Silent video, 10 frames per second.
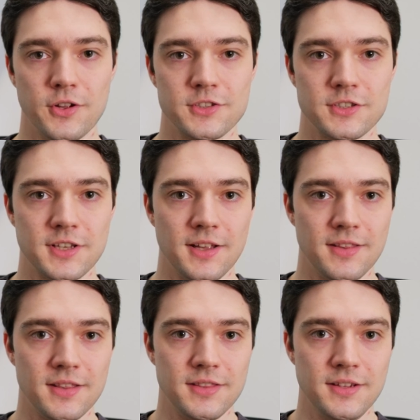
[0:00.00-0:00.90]
also say
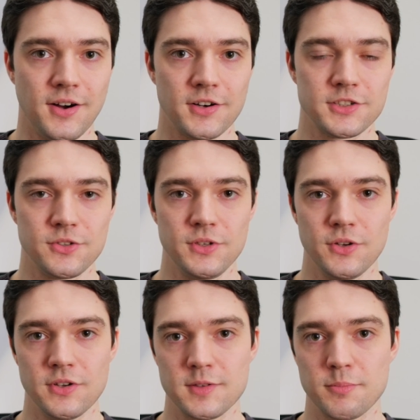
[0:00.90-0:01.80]
that the Arc
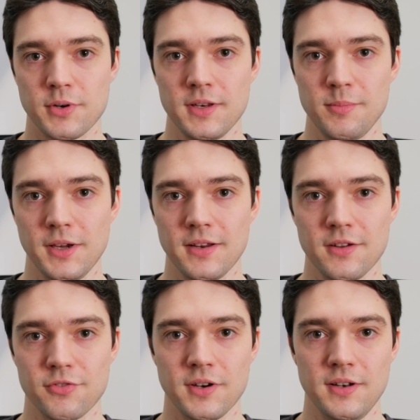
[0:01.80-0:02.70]
Studio is pretty
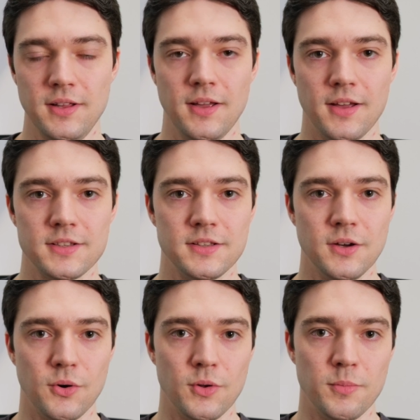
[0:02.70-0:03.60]
beginner friendly as
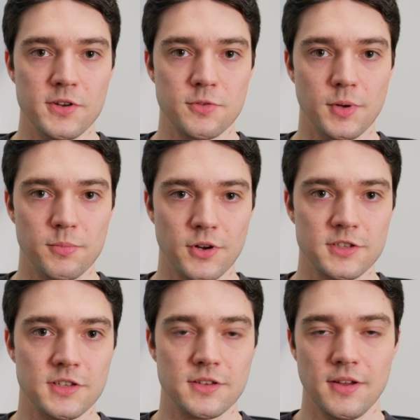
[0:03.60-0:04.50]
the whole measurement
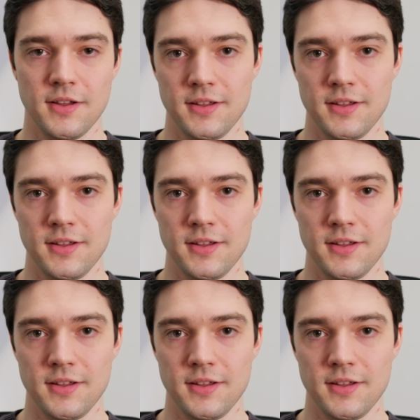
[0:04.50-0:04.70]
process